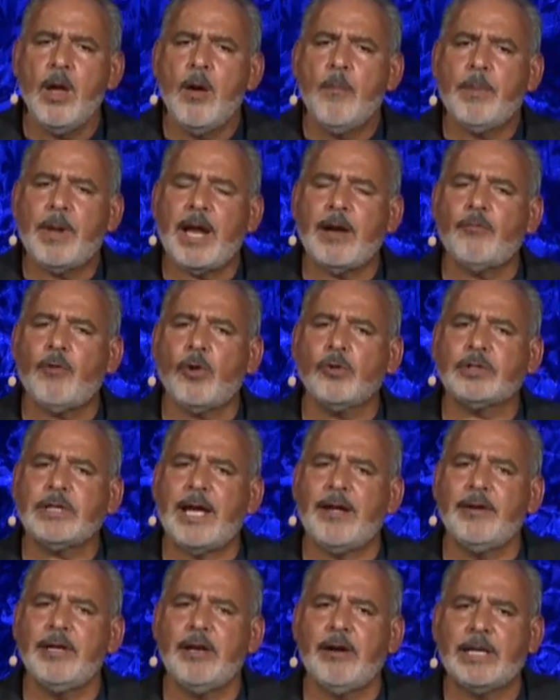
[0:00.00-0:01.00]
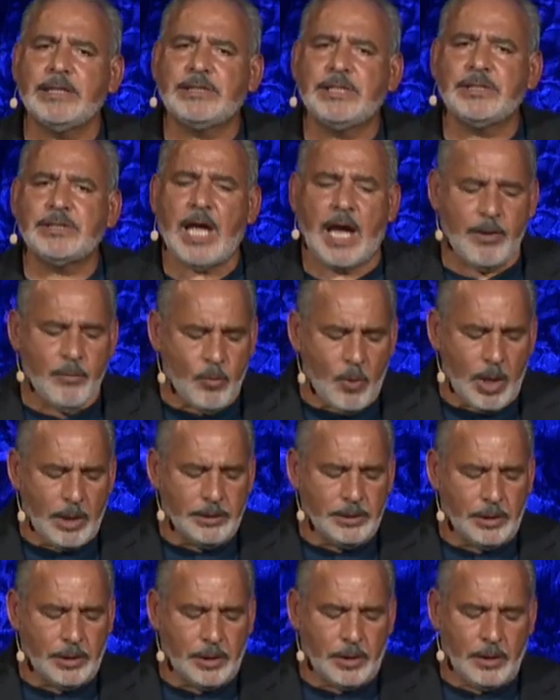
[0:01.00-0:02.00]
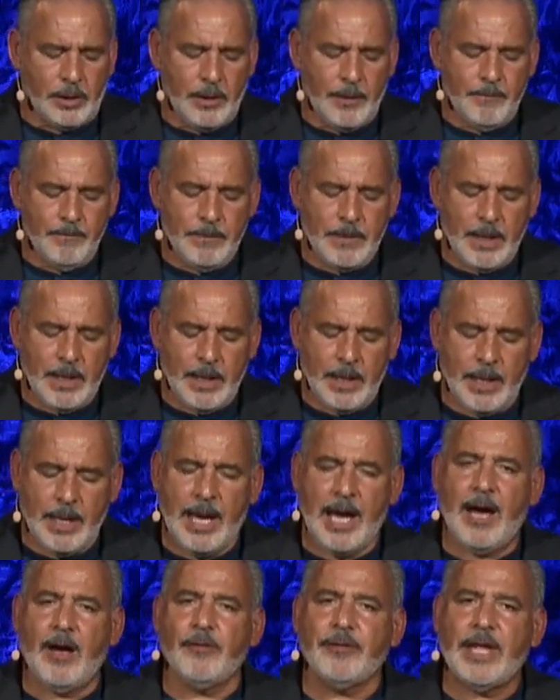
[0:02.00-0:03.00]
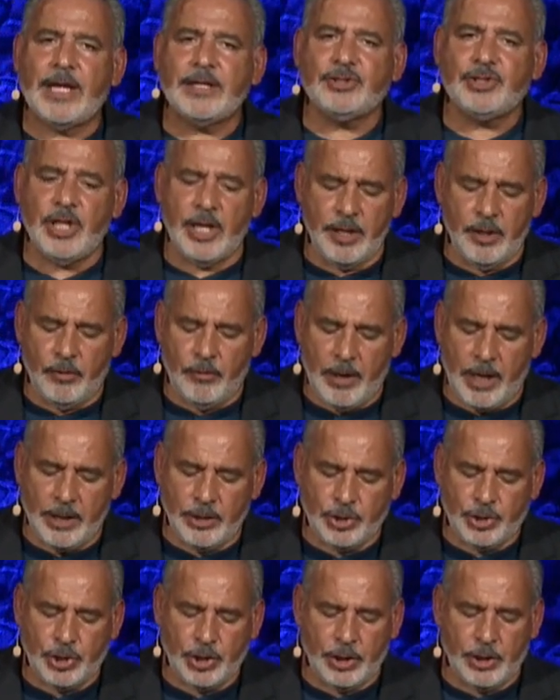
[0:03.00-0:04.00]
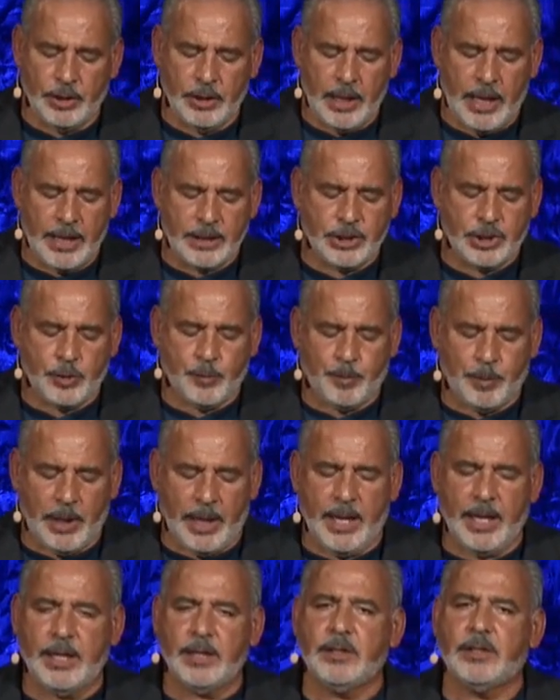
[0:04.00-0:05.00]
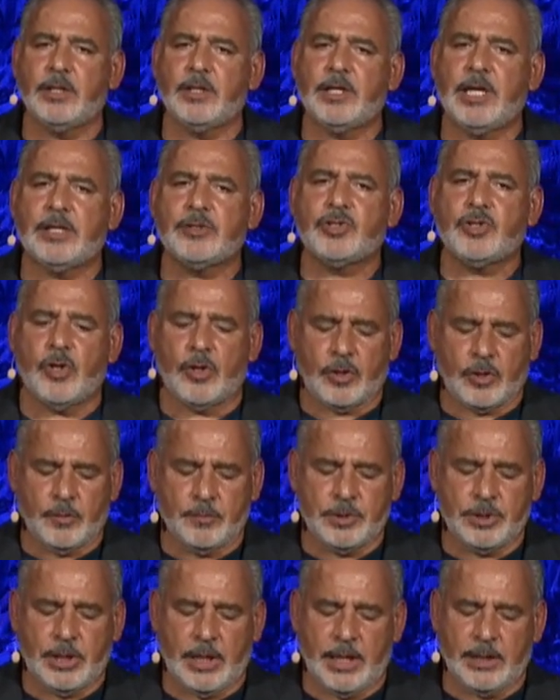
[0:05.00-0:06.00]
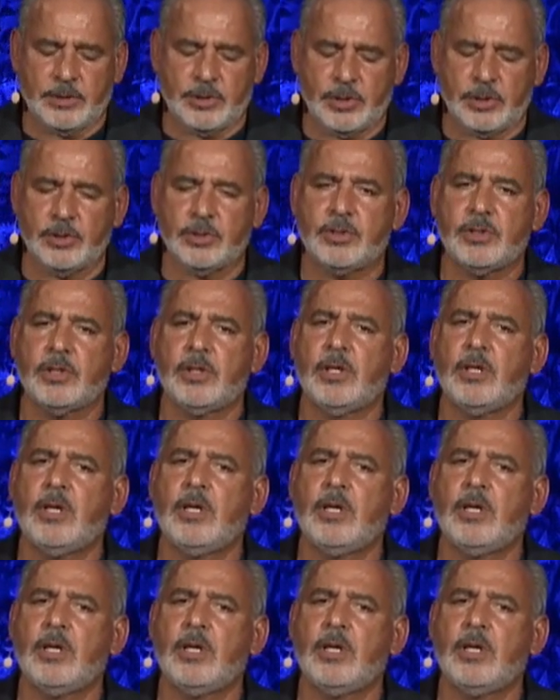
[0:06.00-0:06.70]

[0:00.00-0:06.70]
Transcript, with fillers: But I wrote down here, I says, I wonder how that generation explained their circumstances.